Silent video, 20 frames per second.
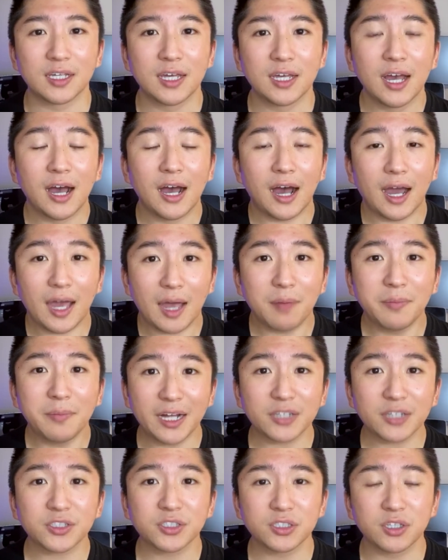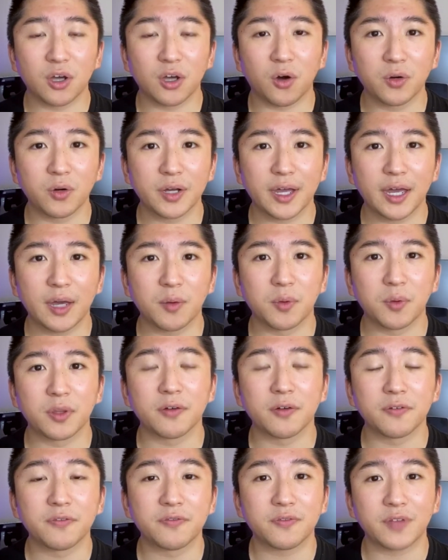I am actually okay with
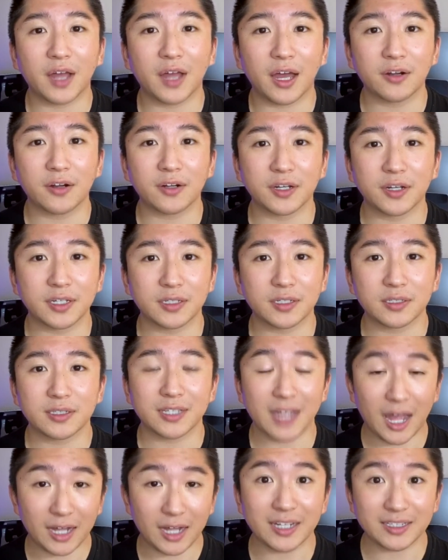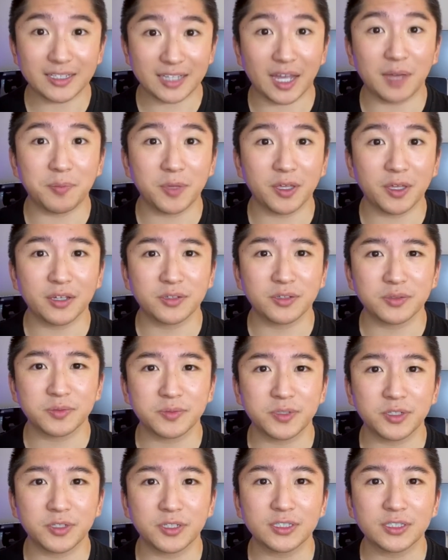the flatter typing
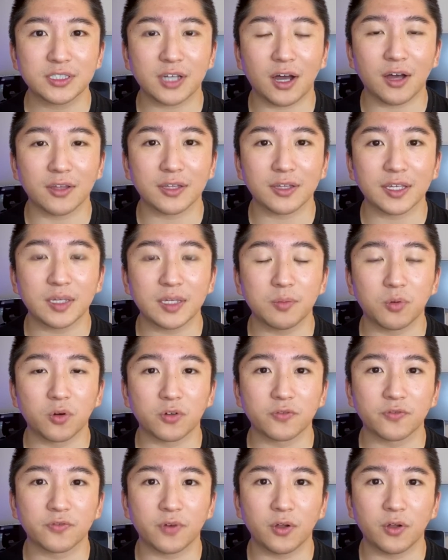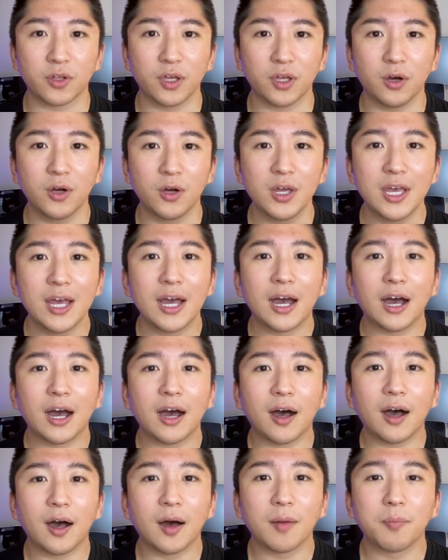experience on the Keyboard Folio,
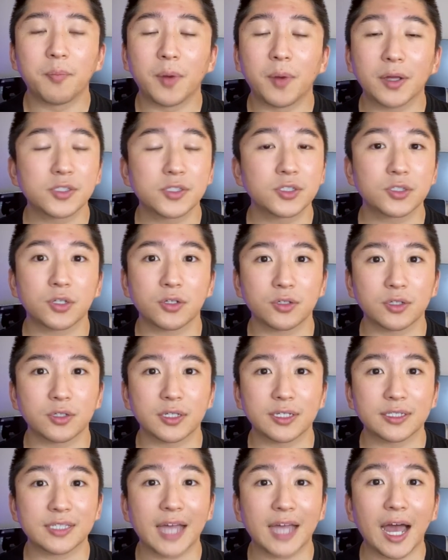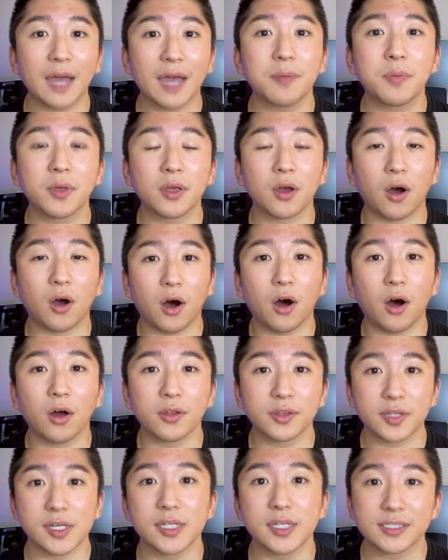but certainly typing on
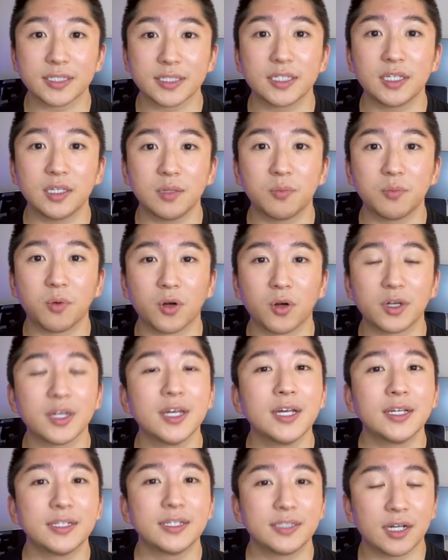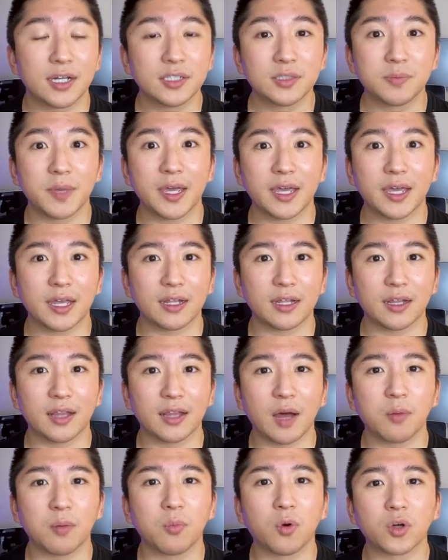this keyboard does make it a
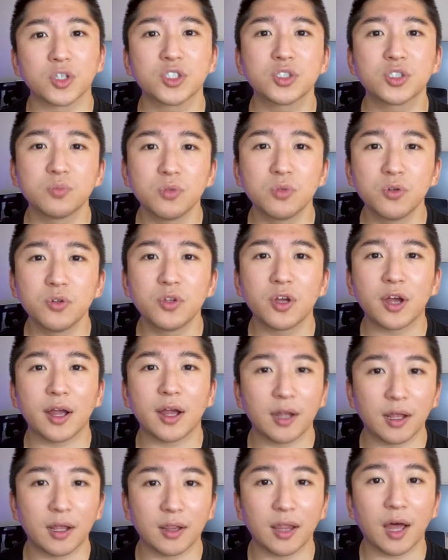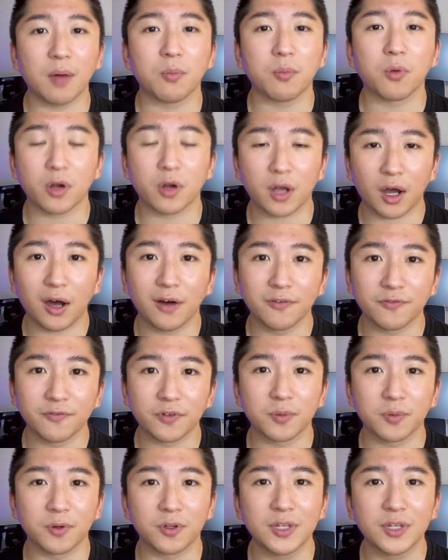lot more smoother and a lot more comfortable.